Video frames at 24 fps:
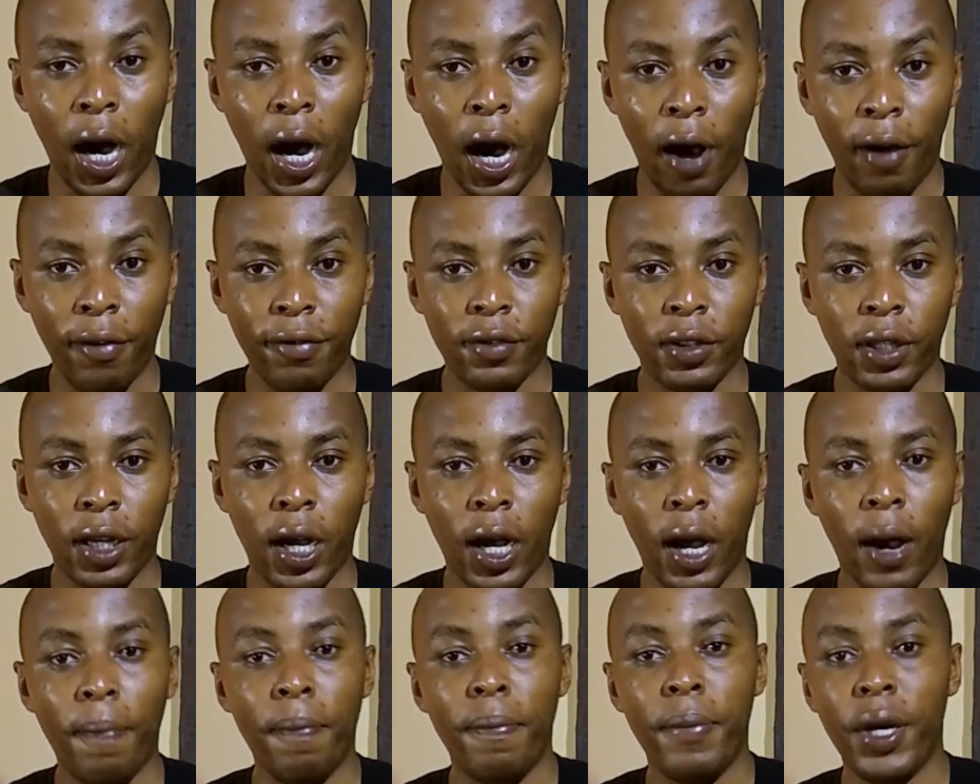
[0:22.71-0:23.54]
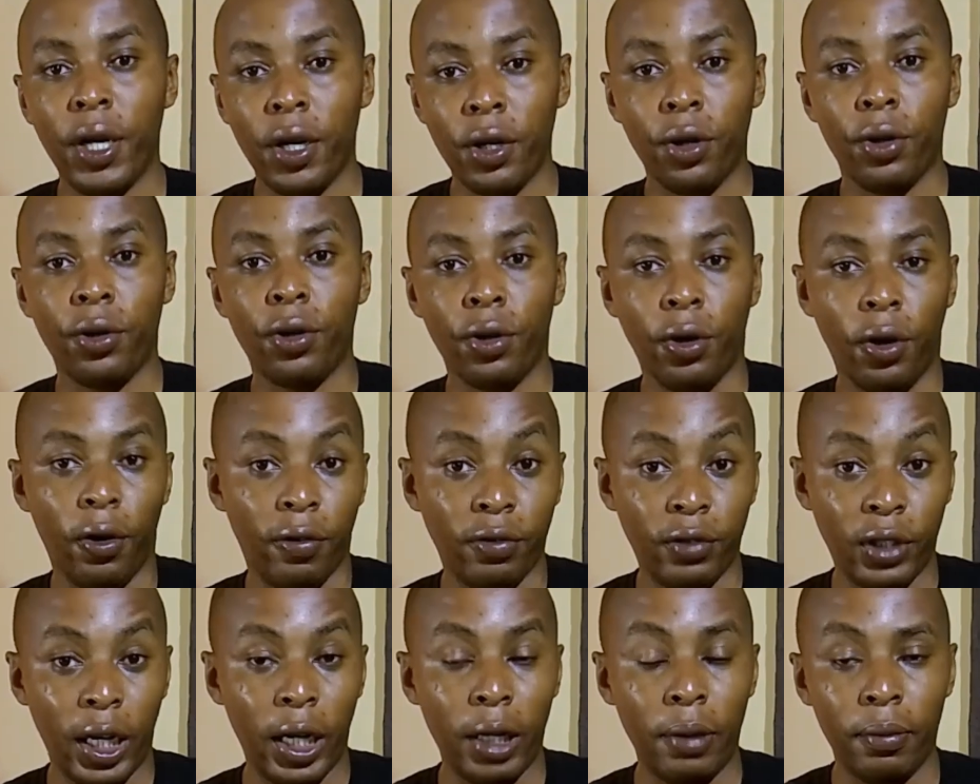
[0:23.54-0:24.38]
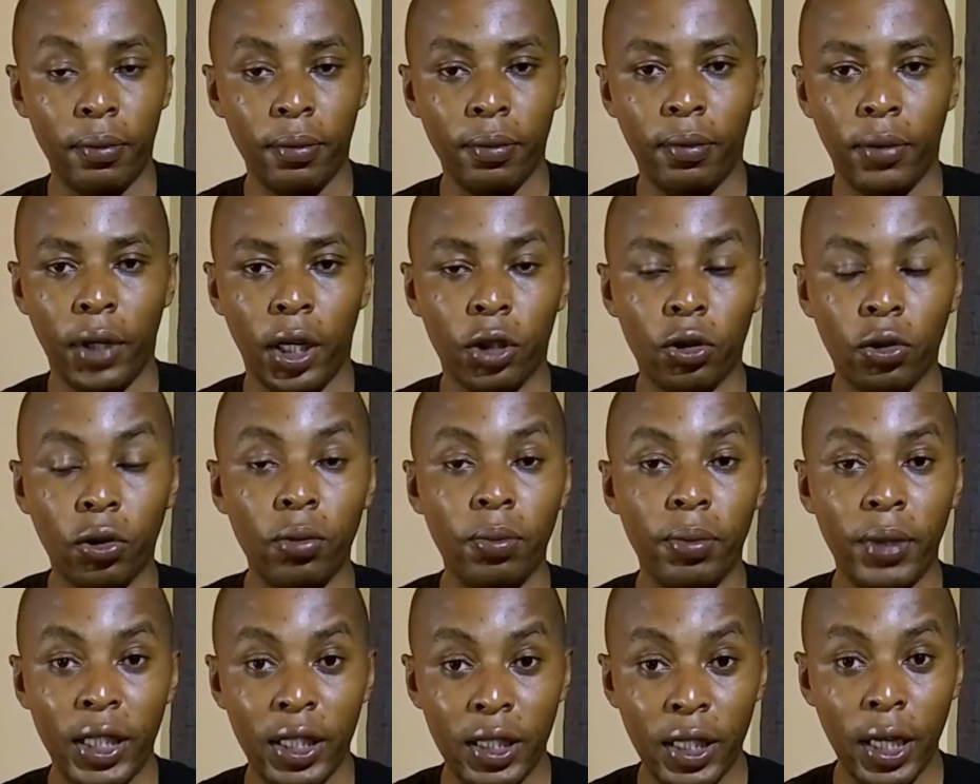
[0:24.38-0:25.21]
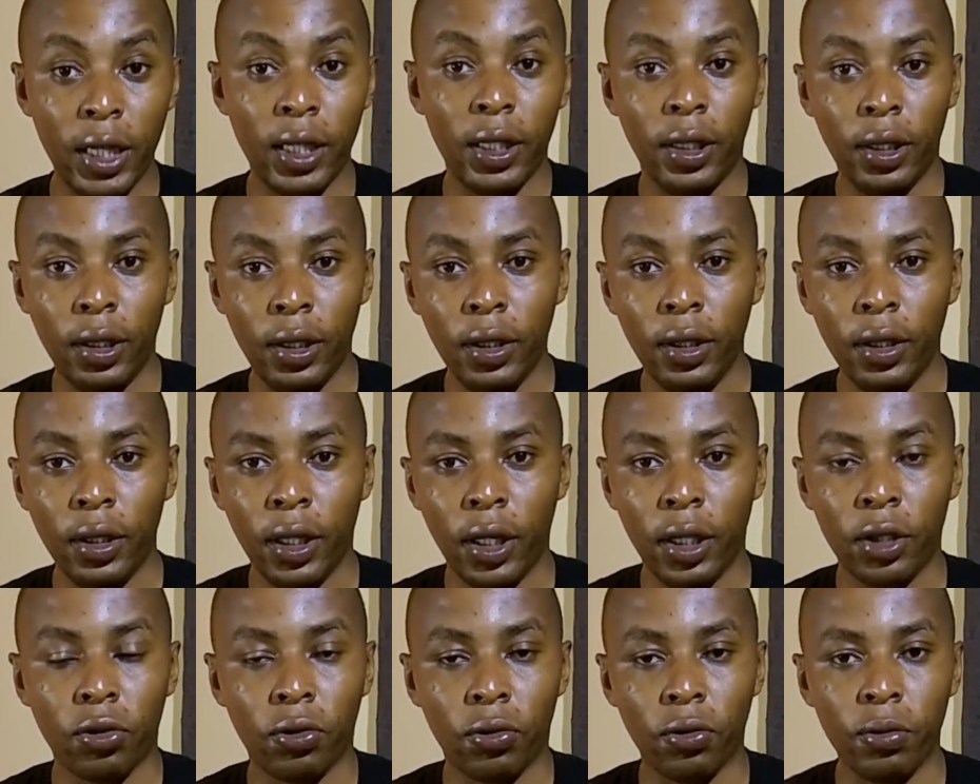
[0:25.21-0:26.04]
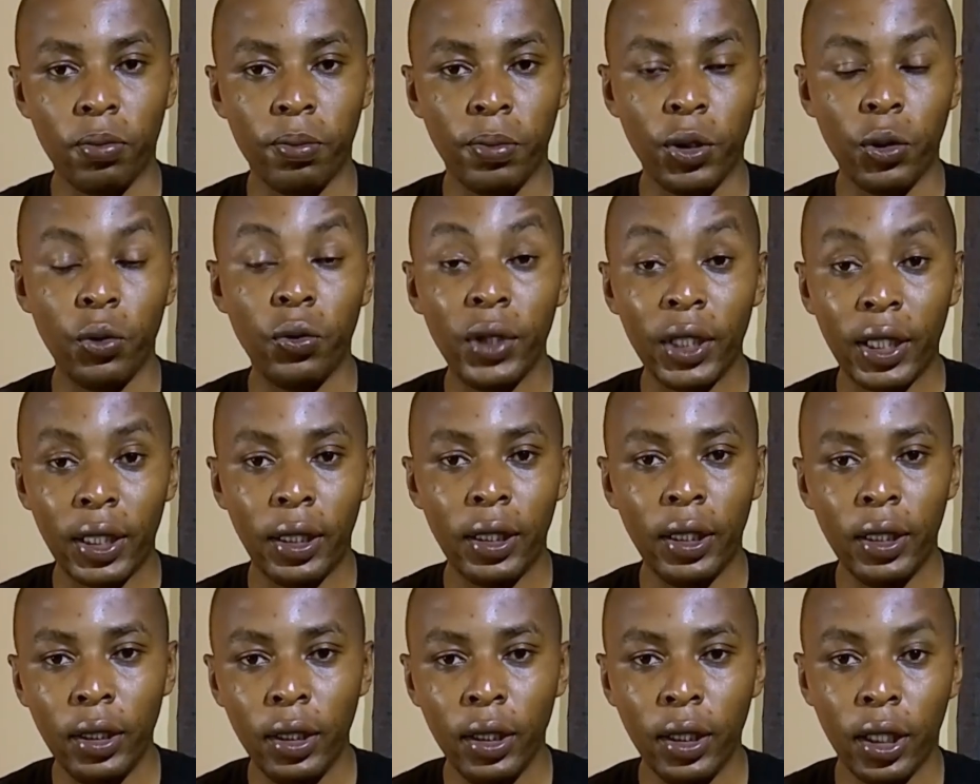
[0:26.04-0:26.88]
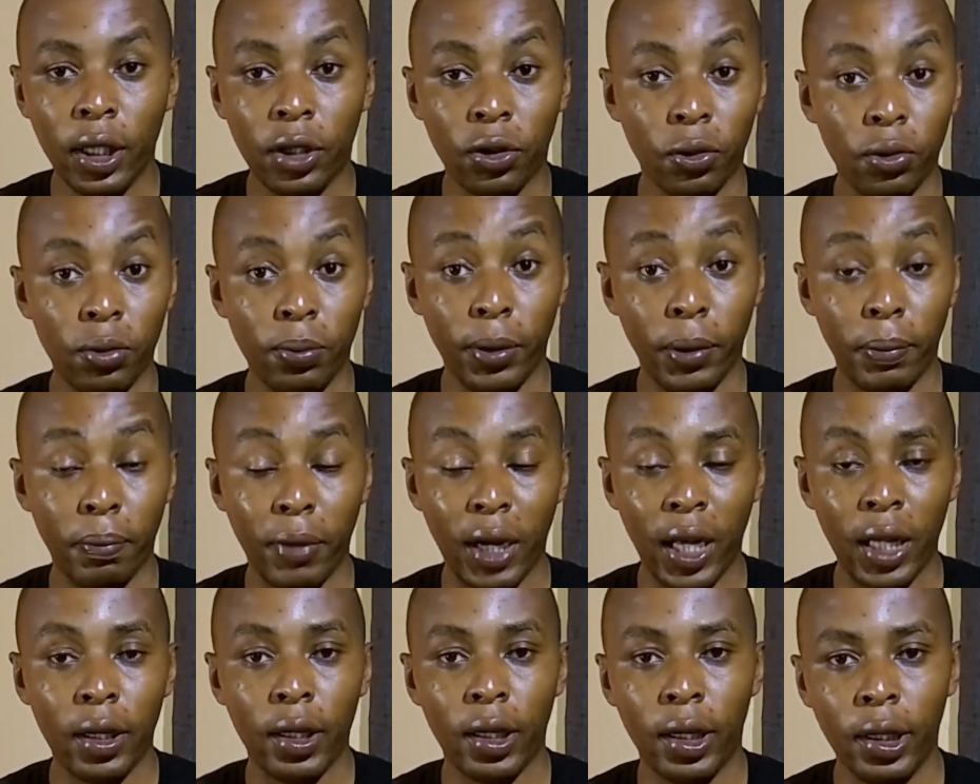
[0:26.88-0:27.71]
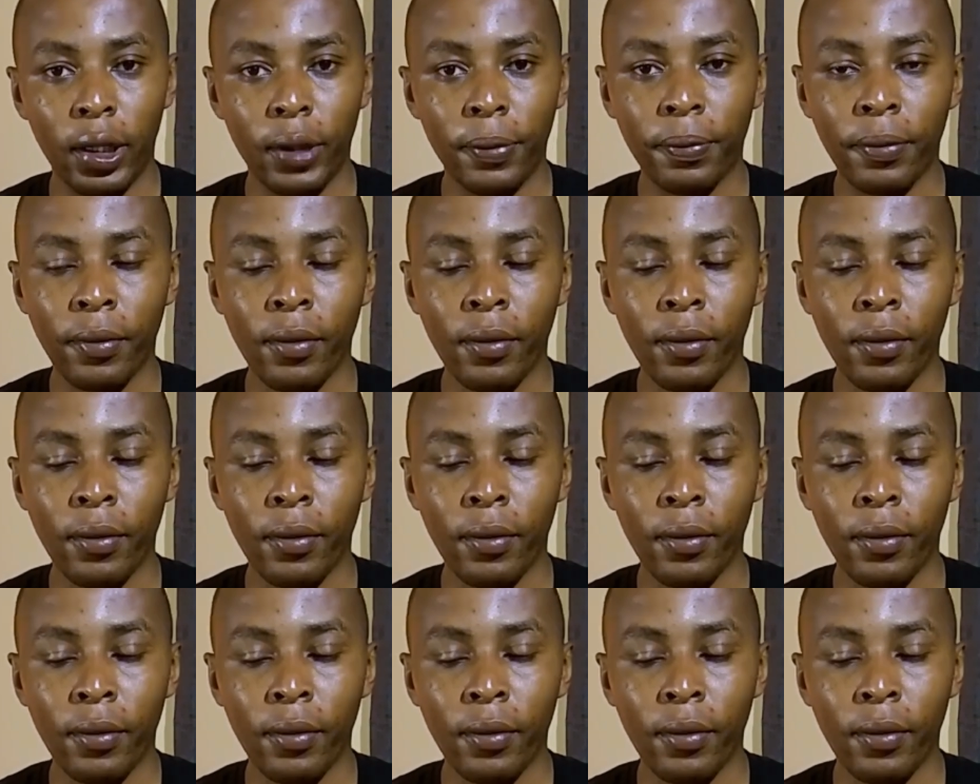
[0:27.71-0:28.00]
after a period of time. It could be daily, it could be weekly, it could be monthly.